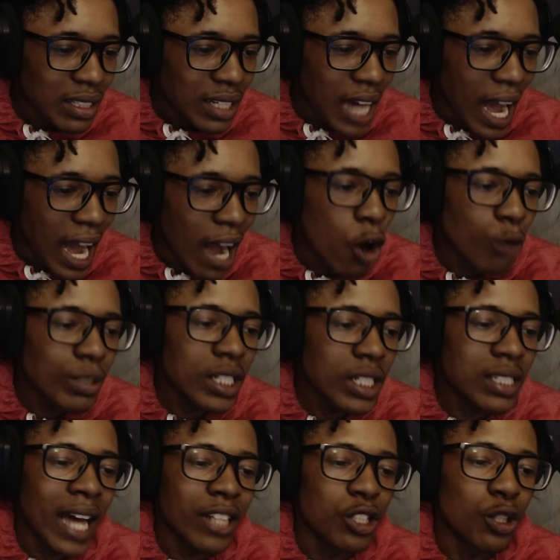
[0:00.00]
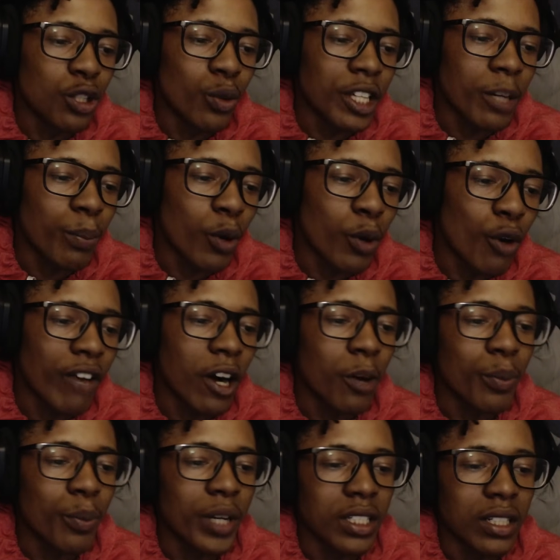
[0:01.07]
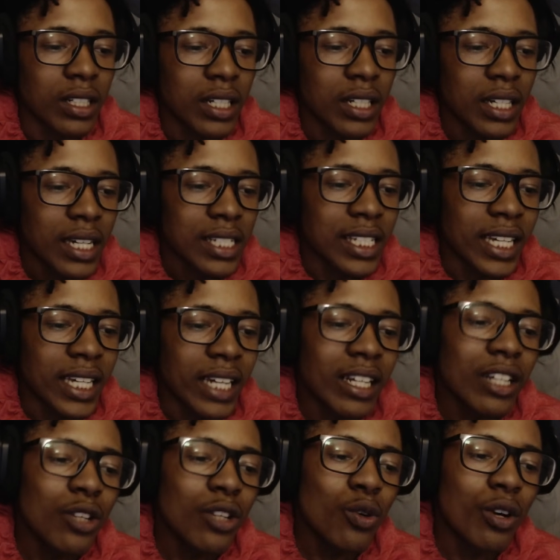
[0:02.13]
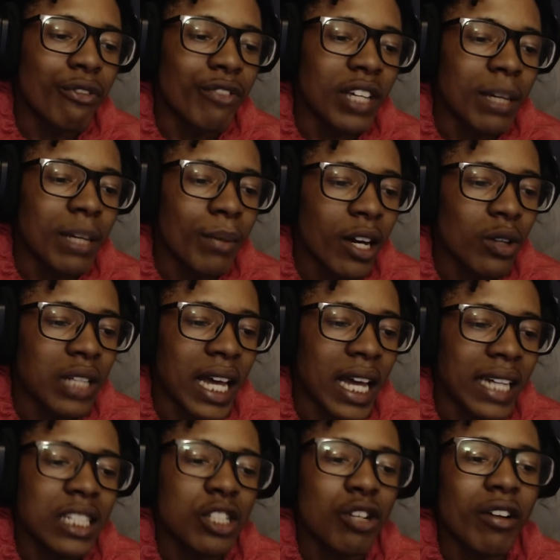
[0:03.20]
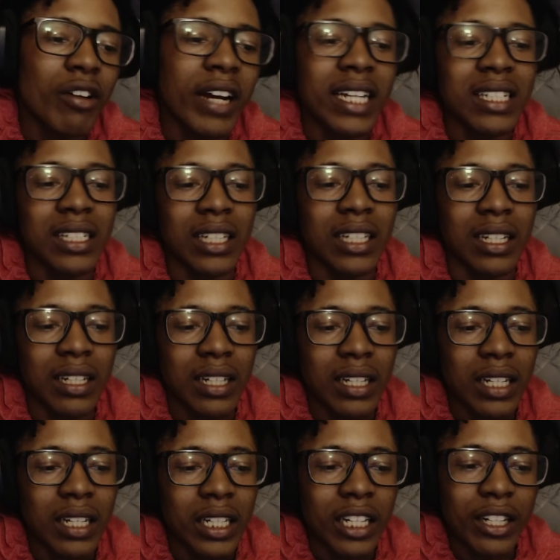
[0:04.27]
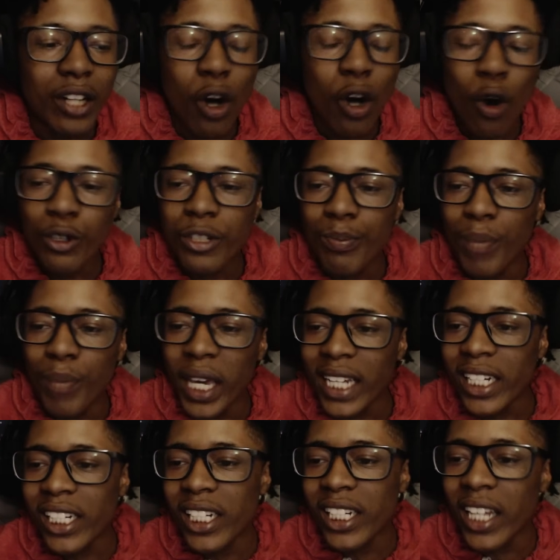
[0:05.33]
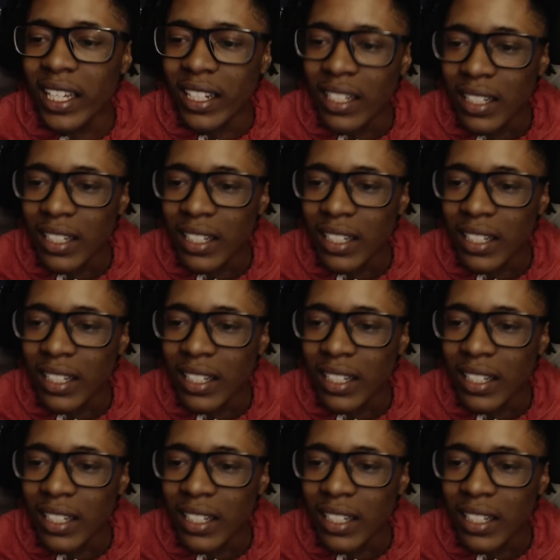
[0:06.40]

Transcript: I hope this not you in your profile picture. See, and then you a female, like, this crazy. Your nose big as shit.